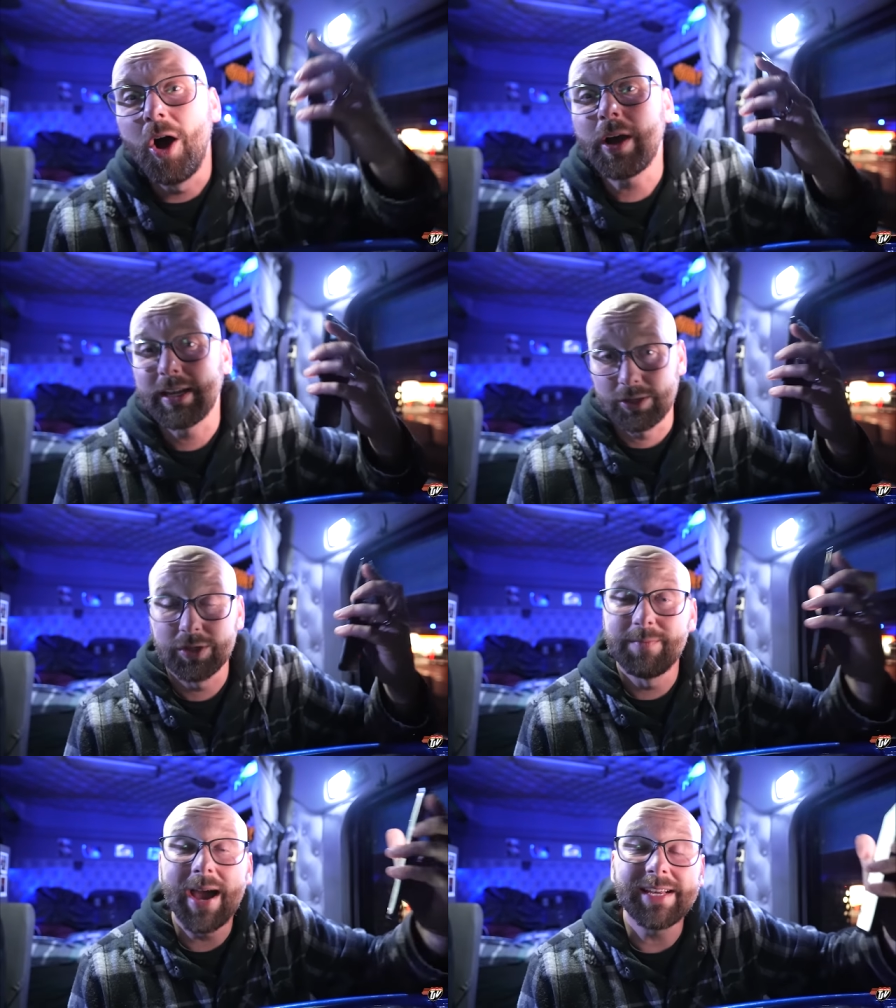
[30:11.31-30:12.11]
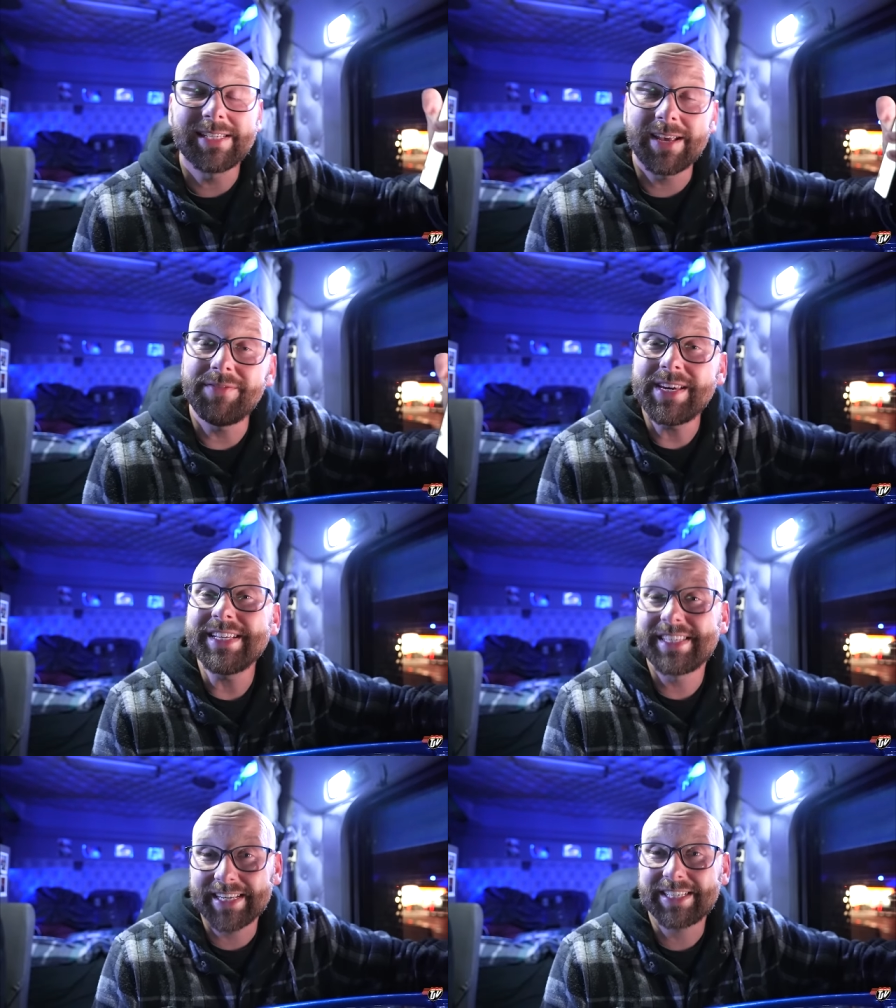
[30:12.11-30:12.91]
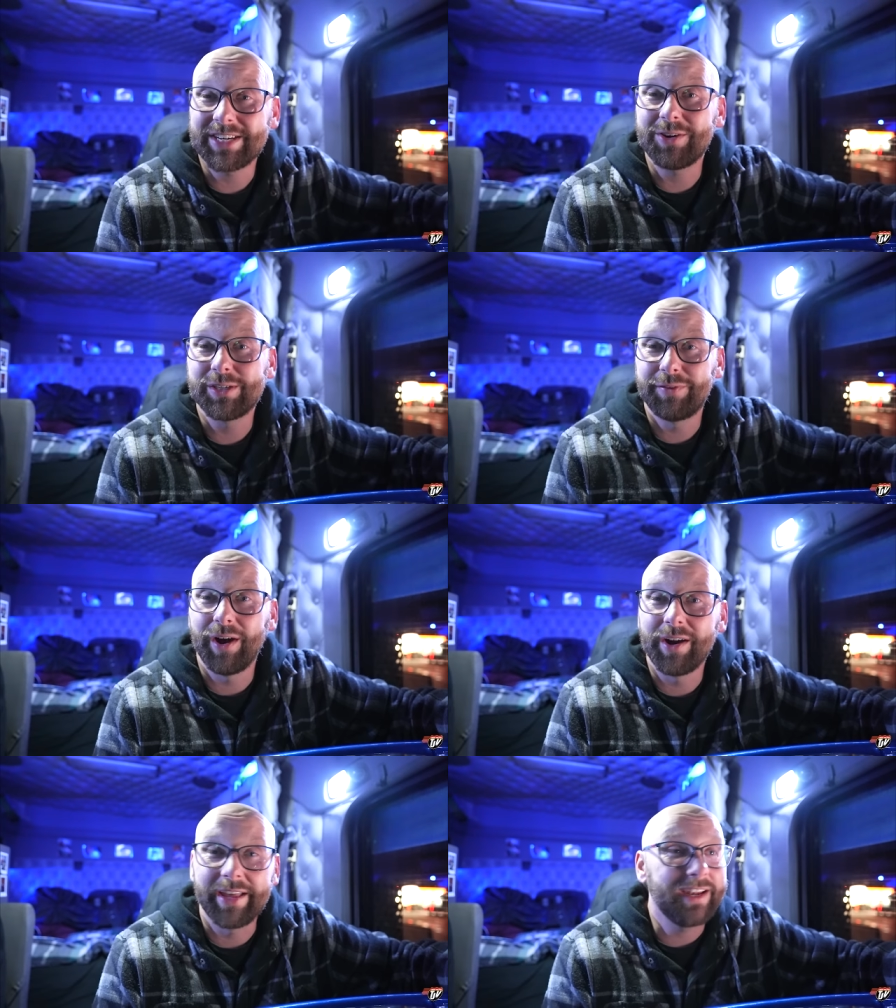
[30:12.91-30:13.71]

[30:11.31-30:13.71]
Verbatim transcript: Okay, so it's minus seventy-six degrees Fahrenheit.